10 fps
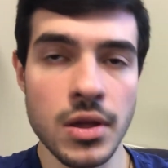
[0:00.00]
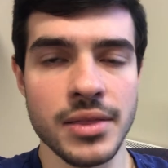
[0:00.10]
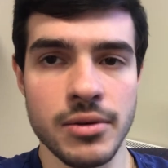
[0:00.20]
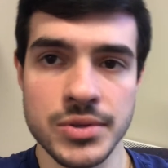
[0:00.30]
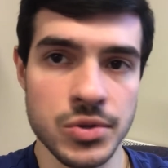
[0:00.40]
and
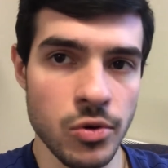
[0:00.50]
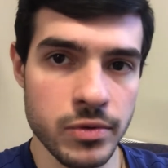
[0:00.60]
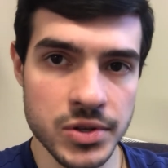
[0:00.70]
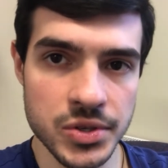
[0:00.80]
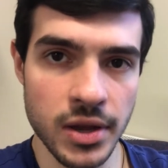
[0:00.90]
that was an
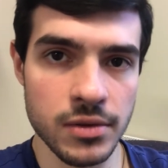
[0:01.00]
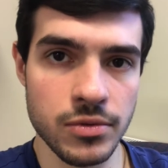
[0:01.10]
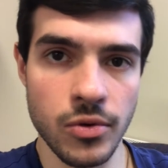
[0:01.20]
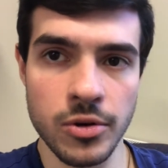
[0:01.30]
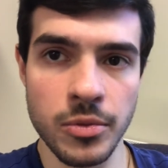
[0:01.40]
oversight
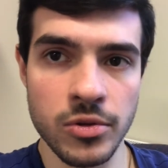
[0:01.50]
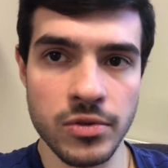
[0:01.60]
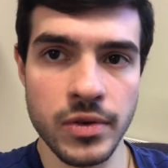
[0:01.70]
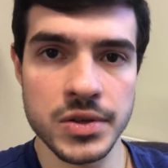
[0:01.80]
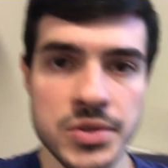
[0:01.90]
for both
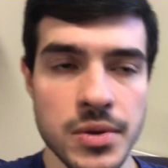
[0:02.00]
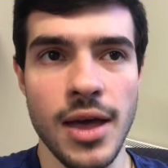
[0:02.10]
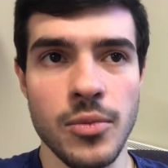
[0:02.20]
of us.